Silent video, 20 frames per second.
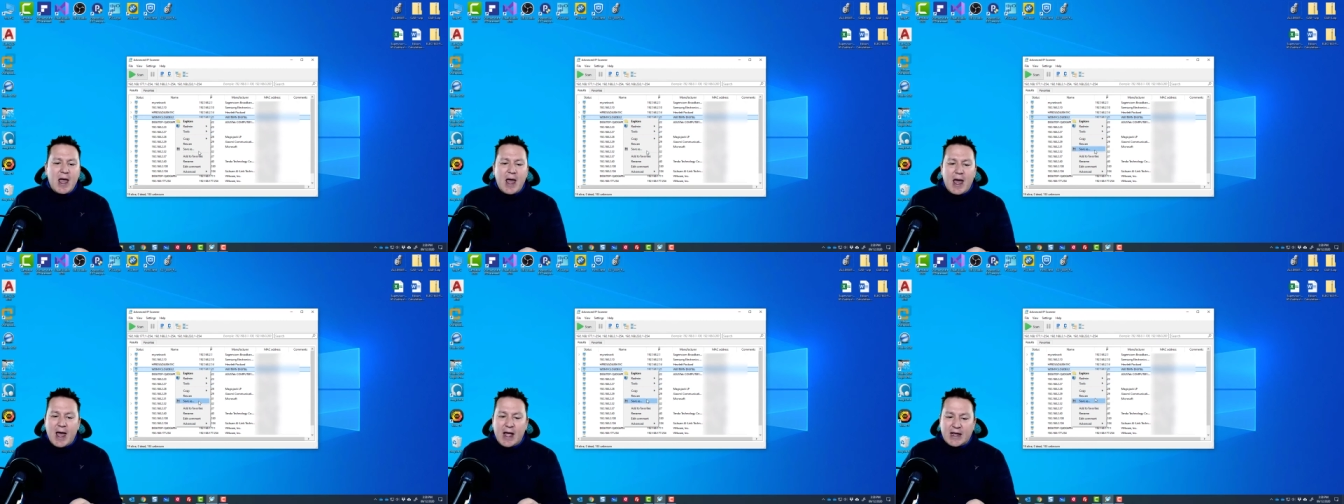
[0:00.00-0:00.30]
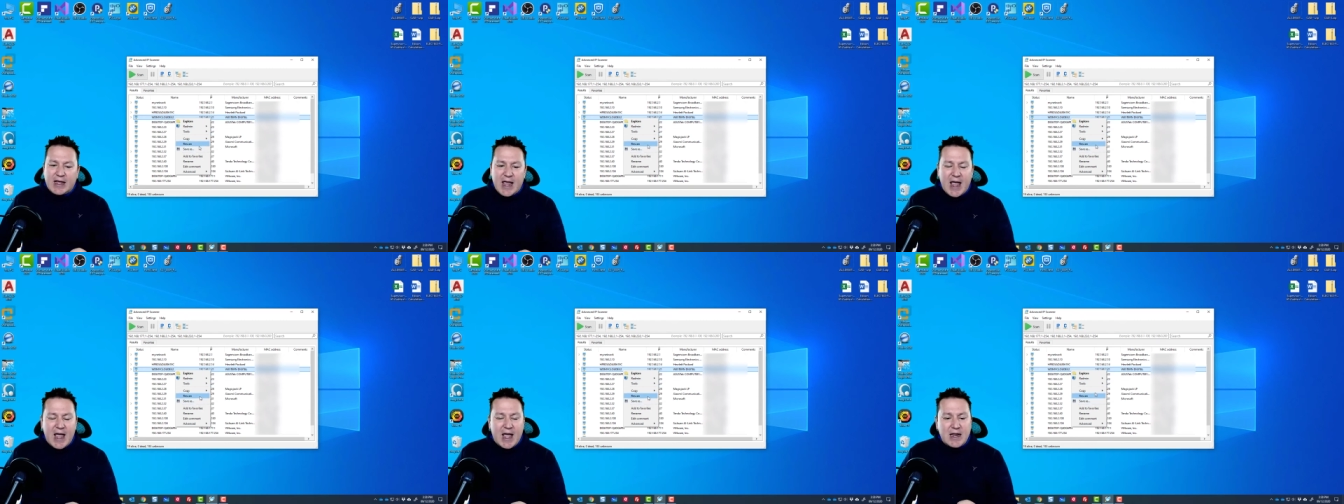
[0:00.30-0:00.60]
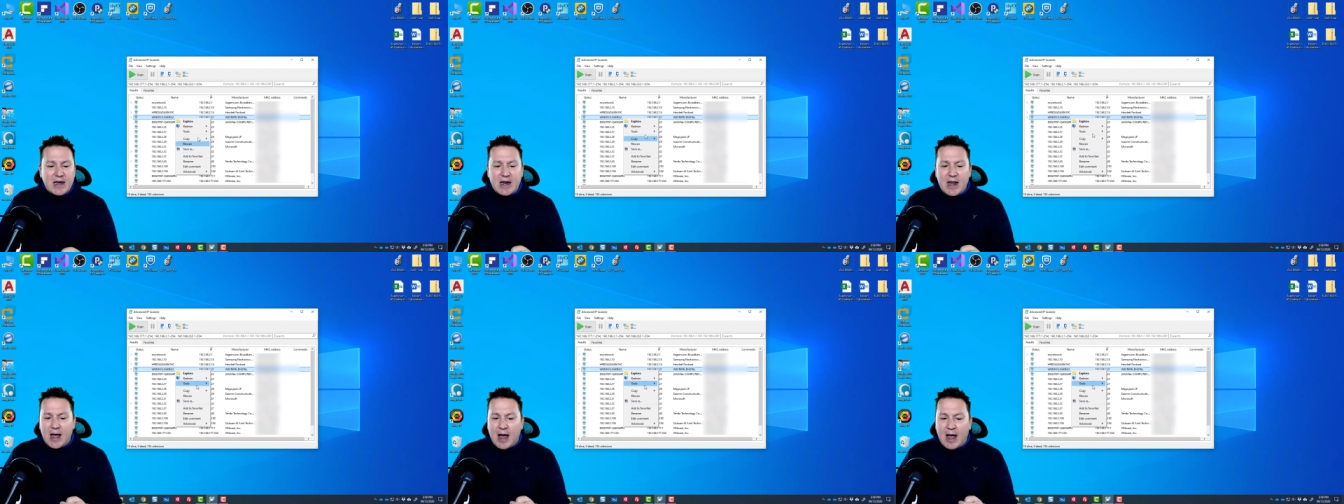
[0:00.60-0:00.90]

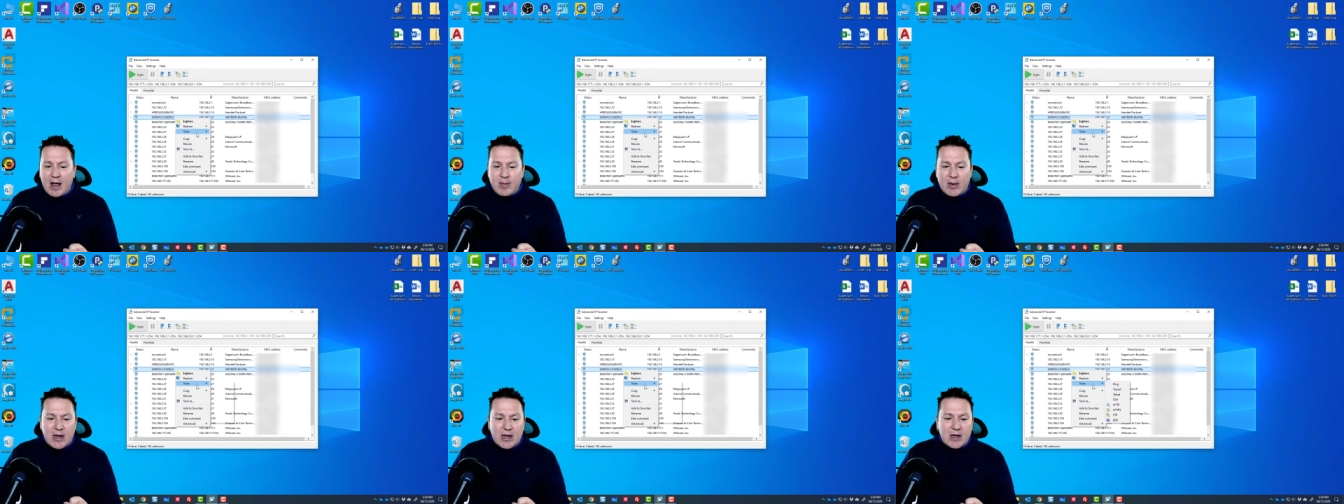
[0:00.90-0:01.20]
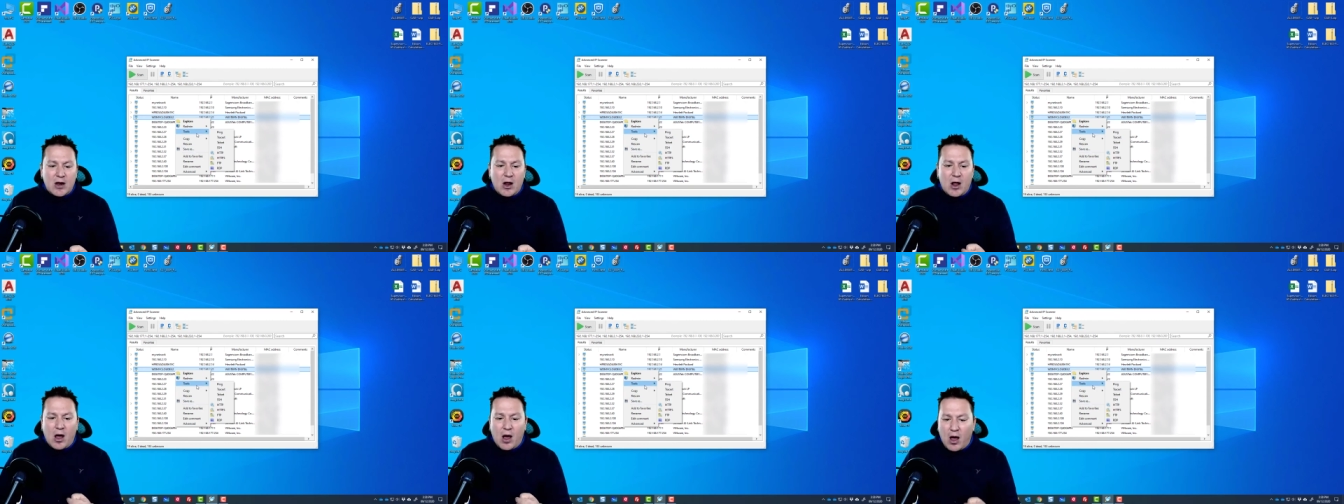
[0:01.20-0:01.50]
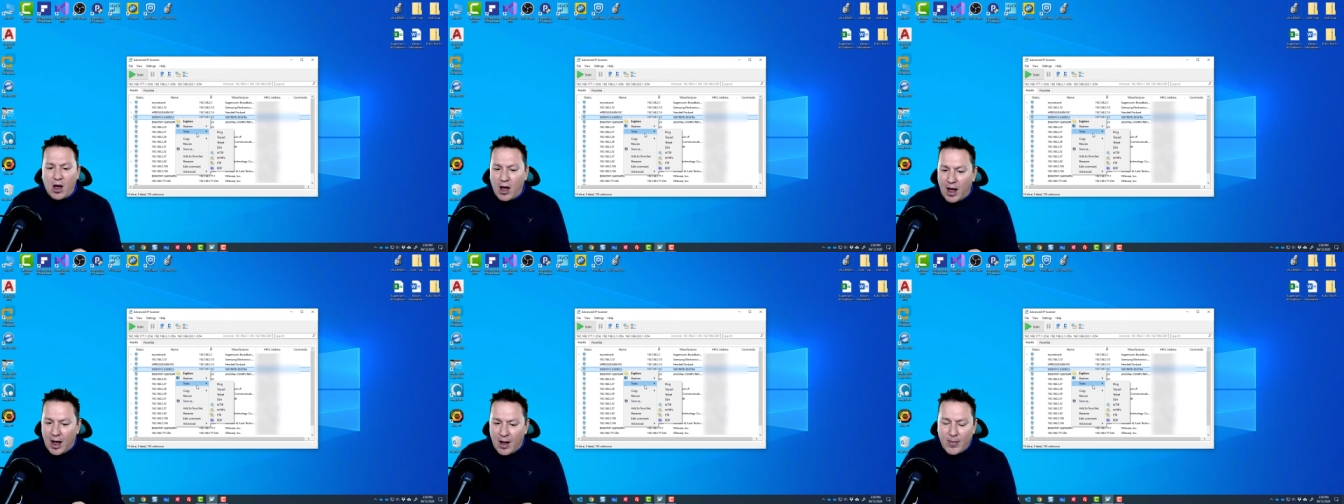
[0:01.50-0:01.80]
Again, I mean,
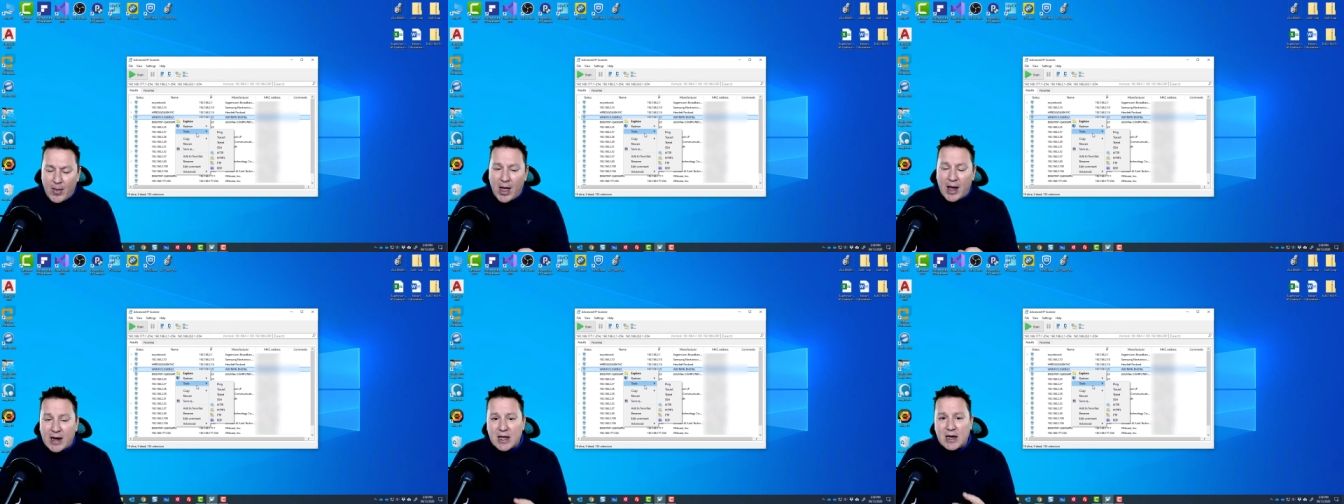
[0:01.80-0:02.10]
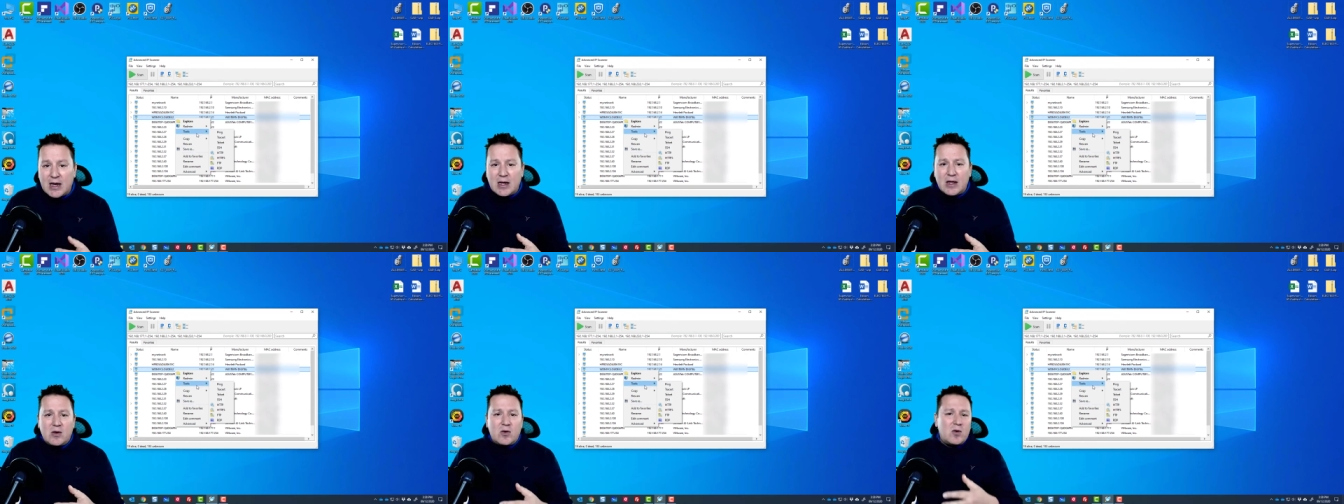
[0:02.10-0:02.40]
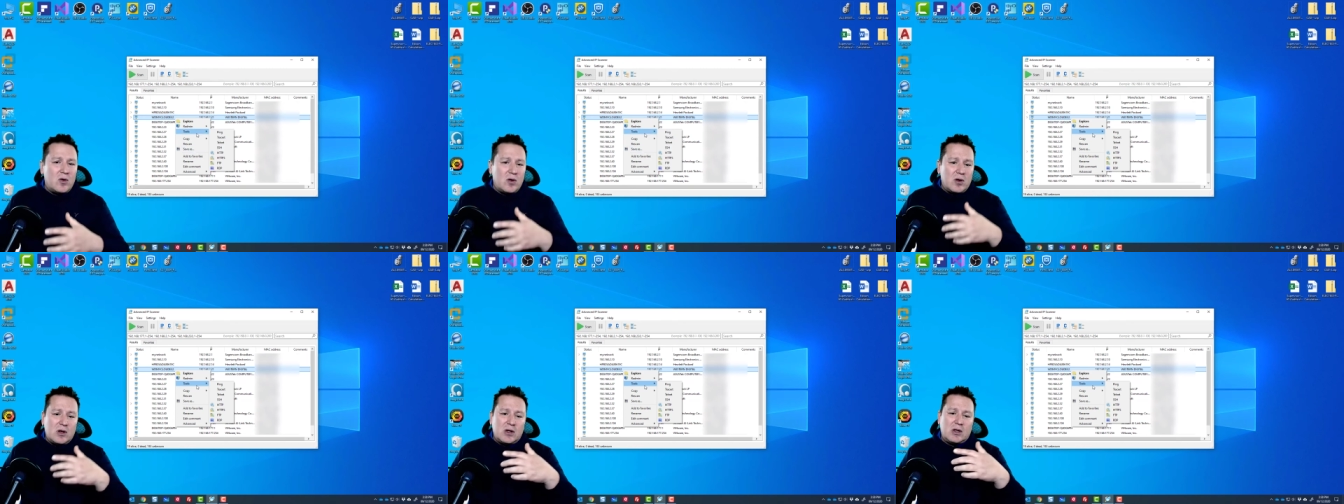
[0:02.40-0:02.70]
I'm not going to